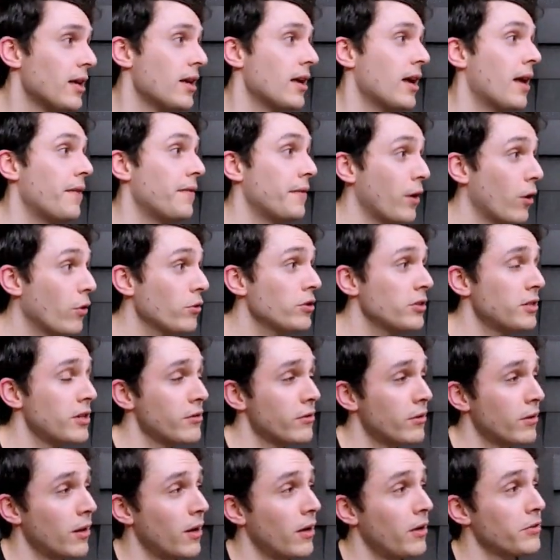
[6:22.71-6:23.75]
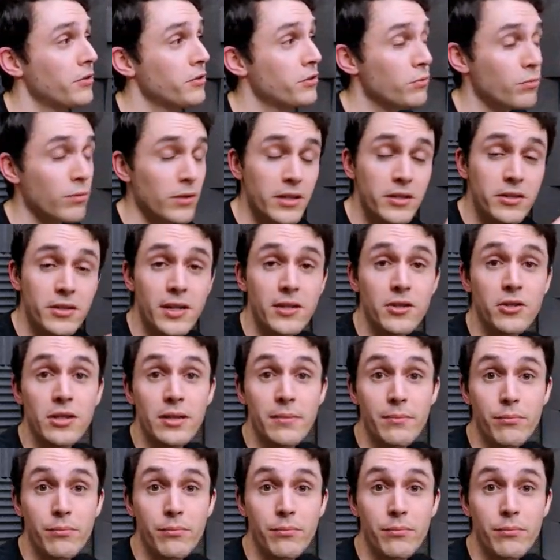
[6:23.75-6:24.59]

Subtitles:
And the osteoclasts will essentially